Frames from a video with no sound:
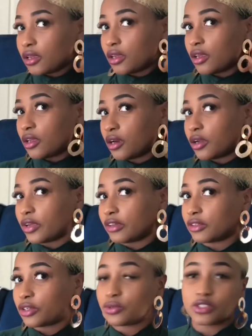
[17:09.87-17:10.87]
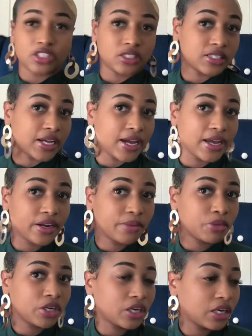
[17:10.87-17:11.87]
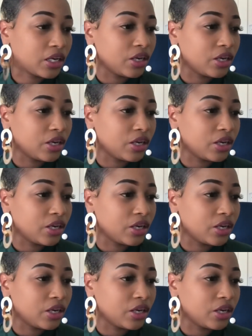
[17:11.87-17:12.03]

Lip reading: All you have to do is just tie it up at night.